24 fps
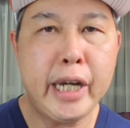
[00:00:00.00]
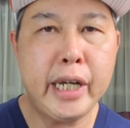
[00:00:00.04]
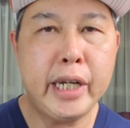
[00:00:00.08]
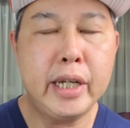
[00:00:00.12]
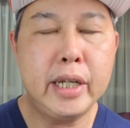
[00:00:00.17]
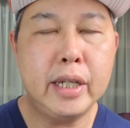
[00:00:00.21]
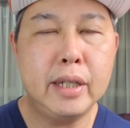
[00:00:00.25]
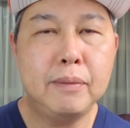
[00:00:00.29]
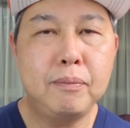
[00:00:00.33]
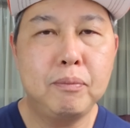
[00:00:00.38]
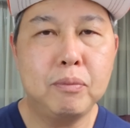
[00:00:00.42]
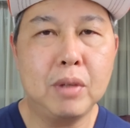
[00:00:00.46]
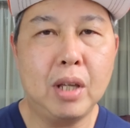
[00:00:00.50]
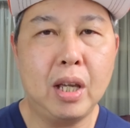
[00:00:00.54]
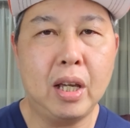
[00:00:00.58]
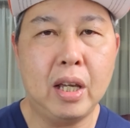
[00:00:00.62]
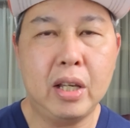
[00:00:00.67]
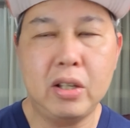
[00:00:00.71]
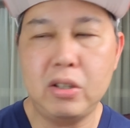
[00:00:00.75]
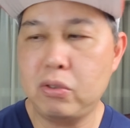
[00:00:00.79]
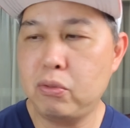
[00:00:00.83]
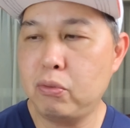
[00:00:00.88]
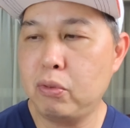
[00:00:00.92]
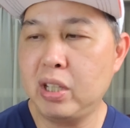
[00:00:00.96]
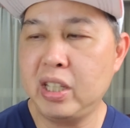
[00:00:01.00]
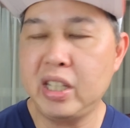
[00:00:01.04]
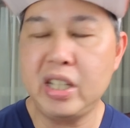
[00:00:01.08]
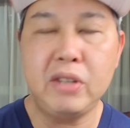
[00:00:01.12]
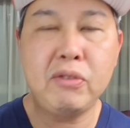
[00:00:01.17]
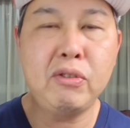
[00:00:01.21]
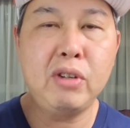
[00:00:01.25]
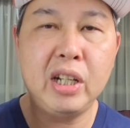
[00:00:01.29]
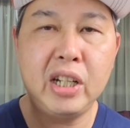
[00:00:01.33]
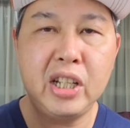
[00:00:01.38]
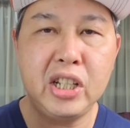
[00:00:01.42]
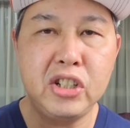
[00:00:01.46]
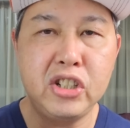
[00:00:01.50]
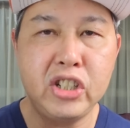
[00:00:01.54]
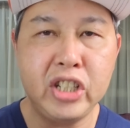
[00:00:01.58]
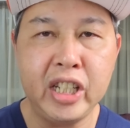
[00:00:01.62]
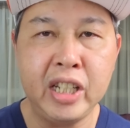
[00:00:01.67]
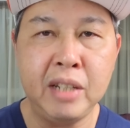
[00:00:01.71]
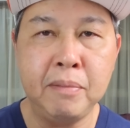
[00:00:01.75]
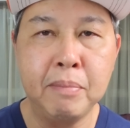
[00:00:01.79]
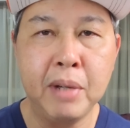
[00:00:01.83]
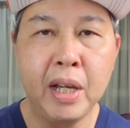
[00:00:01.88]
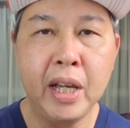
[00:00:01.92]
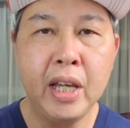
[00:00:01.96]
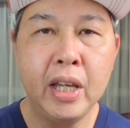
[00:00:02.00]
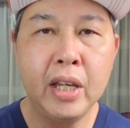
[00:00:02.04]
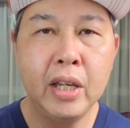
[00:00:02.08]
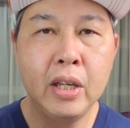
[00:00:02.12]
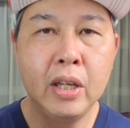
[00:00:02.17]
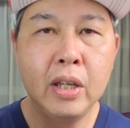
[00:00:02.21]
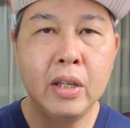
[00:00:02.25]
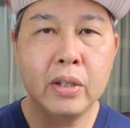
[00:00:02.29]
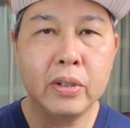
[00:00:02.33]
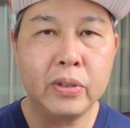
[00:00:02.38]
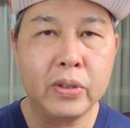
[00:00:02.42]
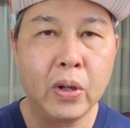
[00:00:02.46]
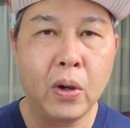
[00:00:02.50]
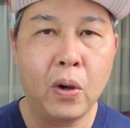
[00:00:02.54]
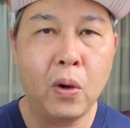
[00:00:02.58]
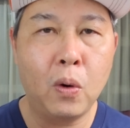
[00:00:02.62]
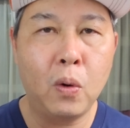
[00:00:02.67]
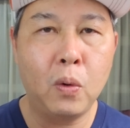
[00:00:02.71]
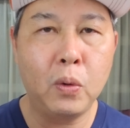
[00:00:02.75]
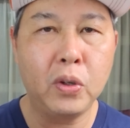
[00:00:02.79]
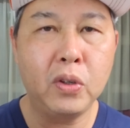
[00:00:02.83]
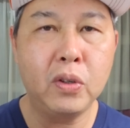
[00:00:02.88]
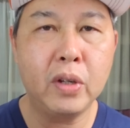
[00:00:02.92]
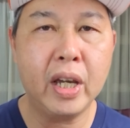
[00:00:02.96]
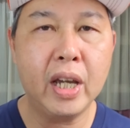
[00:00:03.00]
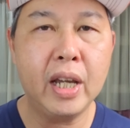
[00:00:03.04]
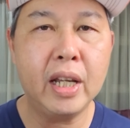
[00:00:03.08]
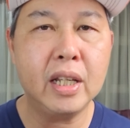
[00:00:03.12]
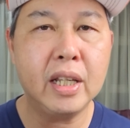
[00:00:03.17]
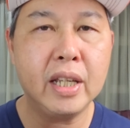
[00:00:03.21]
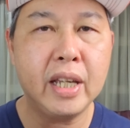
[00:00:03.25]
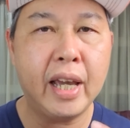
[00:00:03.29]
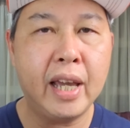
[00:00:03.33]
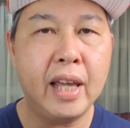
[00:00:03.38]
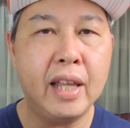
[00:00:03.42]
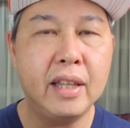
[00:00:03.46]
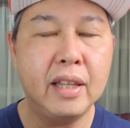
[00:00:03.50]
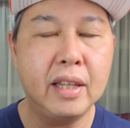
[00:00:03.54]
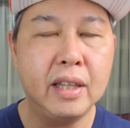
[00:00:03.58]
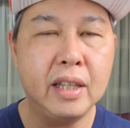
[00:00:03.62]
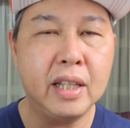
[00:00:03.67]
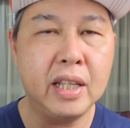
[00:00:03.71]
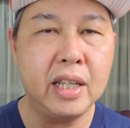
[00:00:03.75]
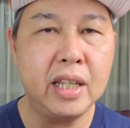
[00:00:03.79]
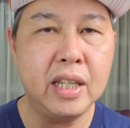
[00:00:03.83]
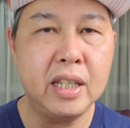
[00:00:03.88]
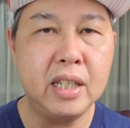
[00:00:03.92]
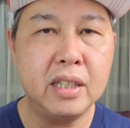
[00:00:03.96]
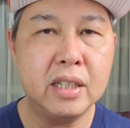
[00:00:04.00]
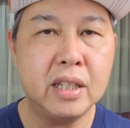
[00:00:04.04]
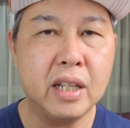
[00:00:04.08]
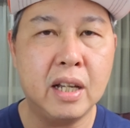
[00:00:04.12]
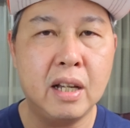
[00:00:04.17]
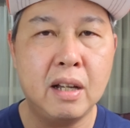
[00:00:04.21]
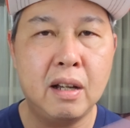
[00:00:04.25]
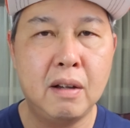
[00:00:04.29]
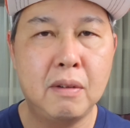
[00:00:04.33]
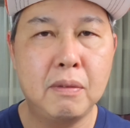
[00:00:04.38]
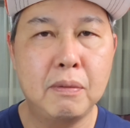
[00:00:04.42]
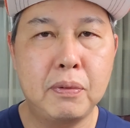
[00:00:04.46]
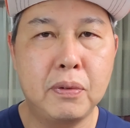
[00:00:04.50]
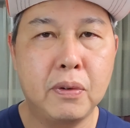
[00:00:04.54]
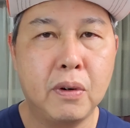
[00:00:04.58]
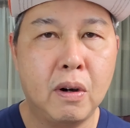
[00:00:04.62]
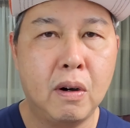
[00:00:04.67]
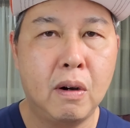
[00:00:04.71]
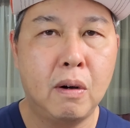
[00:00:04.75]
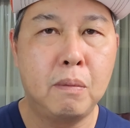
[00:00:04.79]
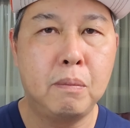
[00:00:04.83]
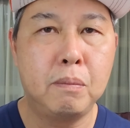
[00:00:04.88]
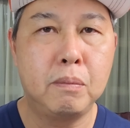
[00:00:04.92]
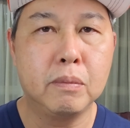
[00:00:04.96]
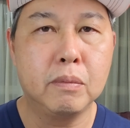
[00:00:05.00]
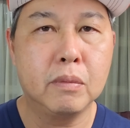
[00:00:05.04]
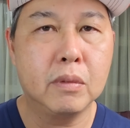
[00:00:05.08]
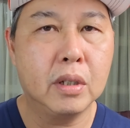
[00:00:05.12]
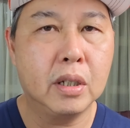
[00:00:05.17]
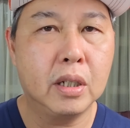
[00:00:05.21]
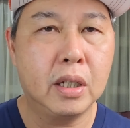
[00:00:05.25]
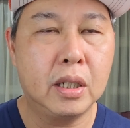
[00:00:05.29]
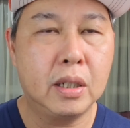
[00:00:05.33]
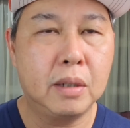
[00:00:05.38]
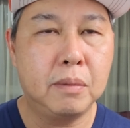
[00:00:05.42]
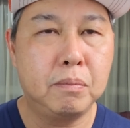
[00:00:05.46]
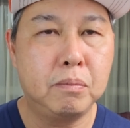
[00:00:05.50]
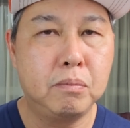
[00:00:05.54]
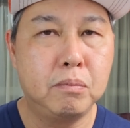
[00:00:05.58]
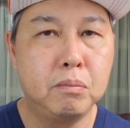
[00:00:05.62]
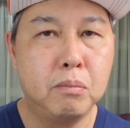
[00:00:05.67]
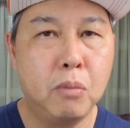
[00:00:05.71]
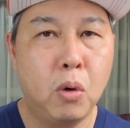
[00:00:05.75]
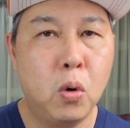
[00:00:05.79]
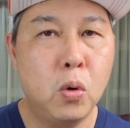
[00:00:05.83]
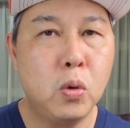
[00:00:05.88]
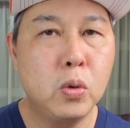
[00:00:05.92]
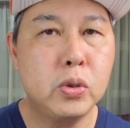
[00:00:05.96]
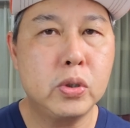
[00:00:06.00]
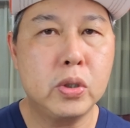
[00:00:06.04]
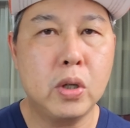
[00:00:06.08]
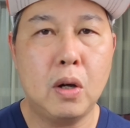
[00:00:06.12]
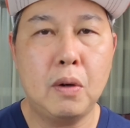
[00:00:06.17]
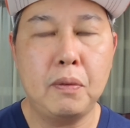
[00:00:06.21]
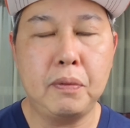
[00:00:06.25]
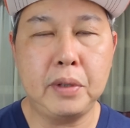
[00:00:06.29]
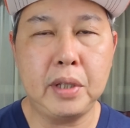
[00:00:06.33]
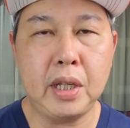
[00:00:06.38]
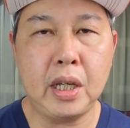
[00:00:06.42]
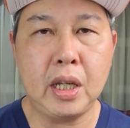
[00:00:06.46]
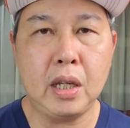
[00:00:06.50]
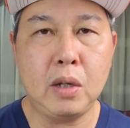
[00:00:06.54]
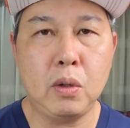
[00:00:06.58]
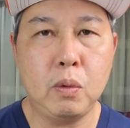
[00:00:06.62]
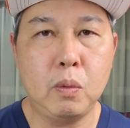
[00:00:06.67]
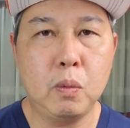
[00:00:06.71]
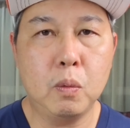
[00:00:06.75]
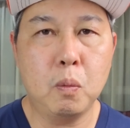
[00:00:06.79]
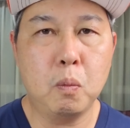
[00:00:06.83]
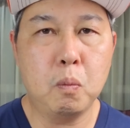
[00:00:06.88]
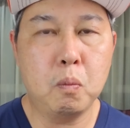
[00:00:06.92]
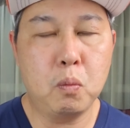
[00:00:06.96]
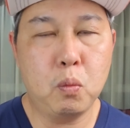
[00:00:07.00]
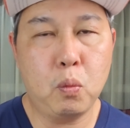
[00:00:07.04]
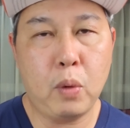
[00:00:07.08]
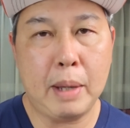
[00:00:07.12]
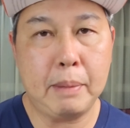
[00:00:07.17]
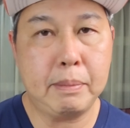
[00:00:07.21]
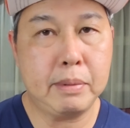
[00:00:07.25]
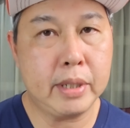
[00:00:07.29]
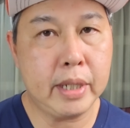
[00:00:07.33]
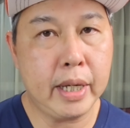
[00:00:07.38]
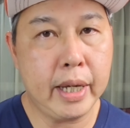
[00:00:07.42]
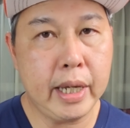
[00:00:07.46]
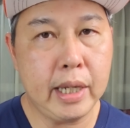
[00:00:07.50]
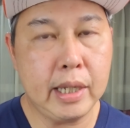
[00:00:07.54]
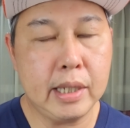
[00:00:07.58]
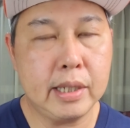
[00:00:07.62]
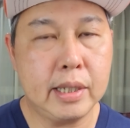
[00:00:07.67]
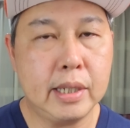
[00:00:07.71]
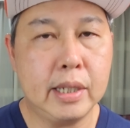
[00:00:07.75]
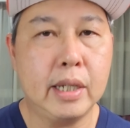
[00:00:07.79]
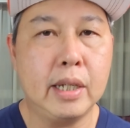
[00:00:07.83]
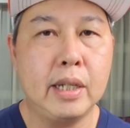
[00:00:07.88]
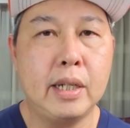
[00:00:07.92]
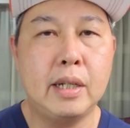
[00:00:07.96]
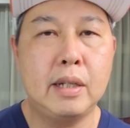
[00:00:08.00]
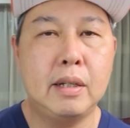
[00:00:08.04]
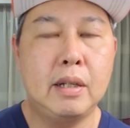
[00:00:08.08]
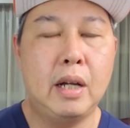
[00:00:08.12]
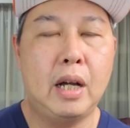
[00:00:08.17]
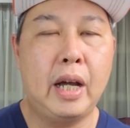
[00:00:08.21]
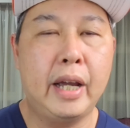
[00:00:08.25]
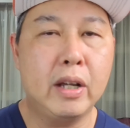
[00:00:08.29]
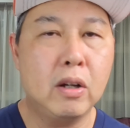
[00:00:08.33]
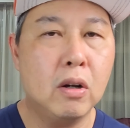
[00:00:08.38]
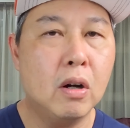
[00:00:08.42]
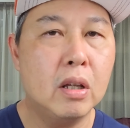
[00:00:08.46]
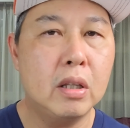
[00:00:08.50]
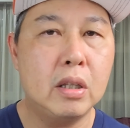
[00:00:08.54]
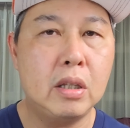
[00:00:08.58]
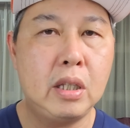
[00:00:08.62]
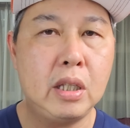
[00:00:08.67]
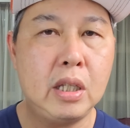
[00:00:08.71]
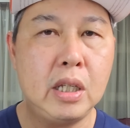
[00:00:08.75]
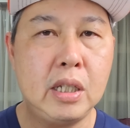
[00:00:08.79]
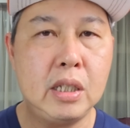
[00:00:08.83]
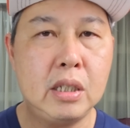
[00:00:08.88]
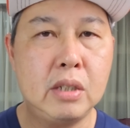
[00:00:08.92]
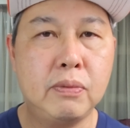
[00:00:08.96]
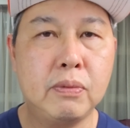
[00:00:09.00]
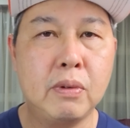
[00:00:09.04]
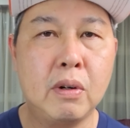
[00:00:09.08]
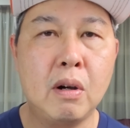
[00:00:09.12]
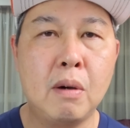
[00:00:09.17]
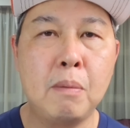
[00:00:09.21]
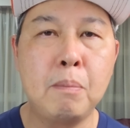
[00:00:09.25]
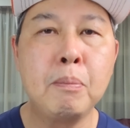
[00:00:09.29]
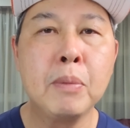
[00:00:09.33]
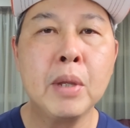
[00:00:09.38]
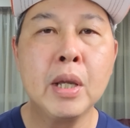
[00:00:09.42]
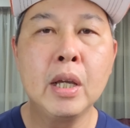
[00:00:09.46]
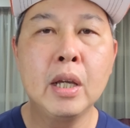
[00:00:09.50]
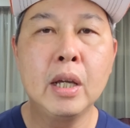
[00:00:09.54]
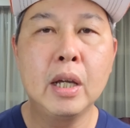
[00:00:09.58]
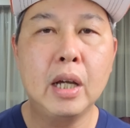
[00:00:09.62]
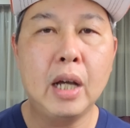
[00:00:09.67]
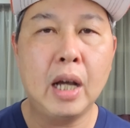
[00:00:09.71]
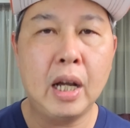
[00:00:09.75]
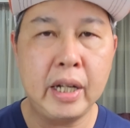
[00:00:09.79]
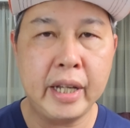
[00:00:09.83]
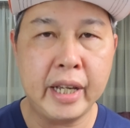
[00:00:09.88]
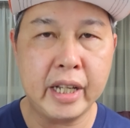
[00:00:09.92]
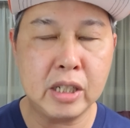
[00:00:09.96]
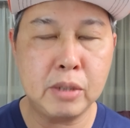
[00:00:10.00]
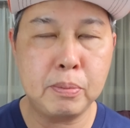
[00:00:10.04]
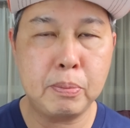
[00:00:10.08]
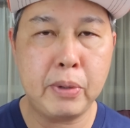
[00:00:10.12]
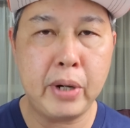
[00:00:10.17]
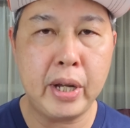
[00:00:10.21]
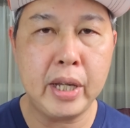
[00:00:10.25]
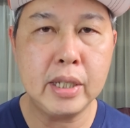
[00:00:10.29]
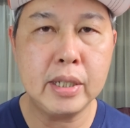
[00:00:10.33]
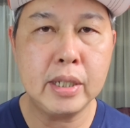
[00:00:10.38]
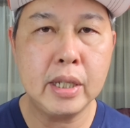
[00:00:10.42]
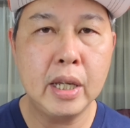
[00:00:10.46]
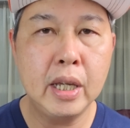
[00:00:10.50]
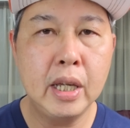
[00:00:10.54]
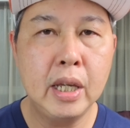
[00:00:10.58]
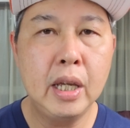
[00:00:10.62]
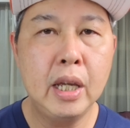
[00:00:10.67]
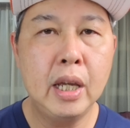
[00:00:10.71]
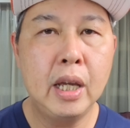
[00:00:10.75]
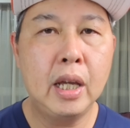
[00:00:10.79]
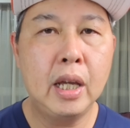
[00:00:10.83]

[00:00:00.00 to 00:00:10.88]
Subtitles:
China and it's really cheap. So you can get these from most of the websites. I got these from AliExpress.